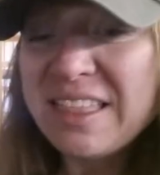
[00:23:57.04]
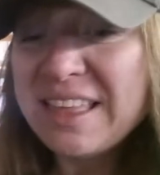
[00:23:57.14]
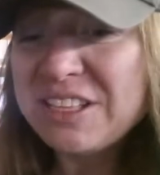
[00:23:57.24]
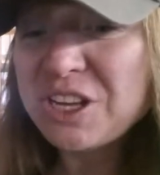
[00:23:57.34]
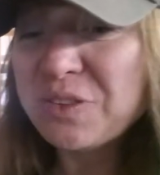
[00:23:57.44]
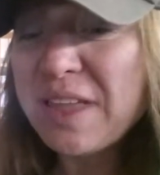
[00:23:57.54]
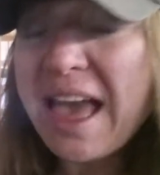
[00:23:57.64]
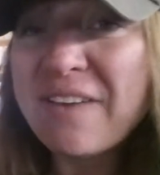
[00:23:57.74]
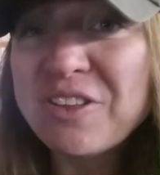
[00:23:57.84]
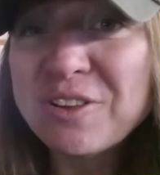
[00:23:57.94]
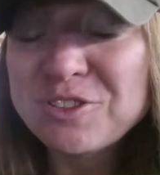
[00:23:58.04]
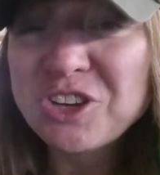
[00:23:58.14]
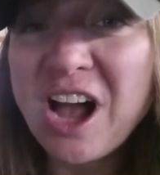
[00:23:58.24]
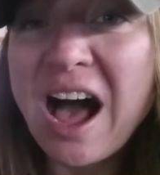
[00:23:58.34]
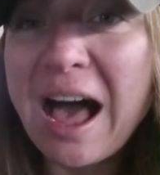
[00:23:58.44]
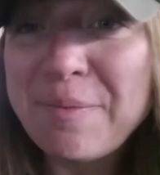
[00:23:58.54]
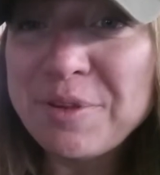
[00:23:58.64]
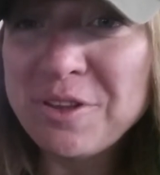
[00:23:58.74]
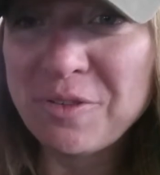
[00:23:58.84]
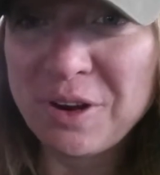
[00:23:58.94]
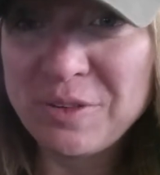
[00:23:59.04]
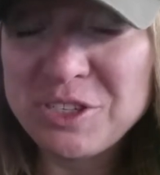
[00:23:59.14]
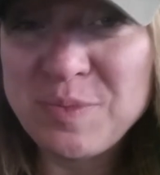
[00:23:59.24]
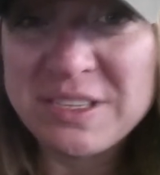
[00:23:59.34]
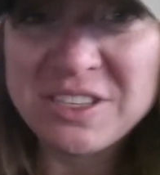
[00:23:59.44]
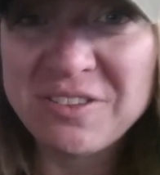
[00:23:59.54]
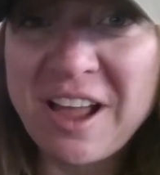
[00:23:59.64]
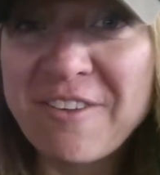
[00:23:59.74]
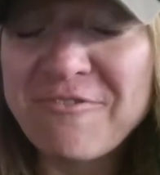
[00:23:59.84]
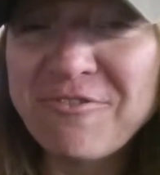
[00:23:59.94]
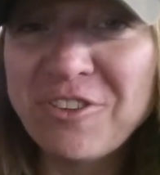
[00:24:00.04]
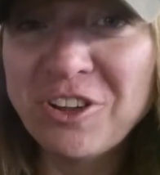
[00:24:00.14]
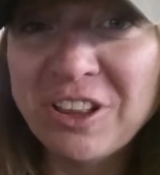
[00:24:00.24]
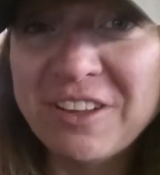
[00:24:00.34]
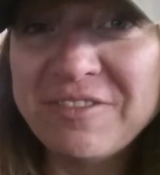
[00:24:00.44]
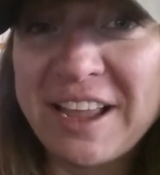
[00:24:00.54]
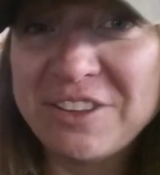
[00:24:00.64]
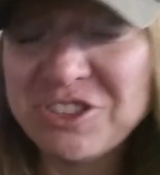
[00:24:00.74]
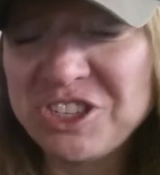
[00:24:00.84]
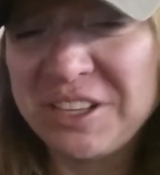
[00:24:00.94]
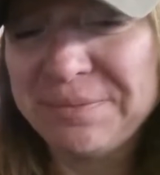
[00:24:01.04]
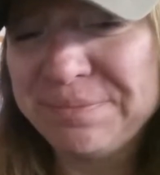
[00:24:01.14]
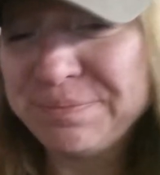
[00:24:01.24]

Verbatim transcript: They don't have an ultra hot manure, which means they're not full of nitrogen.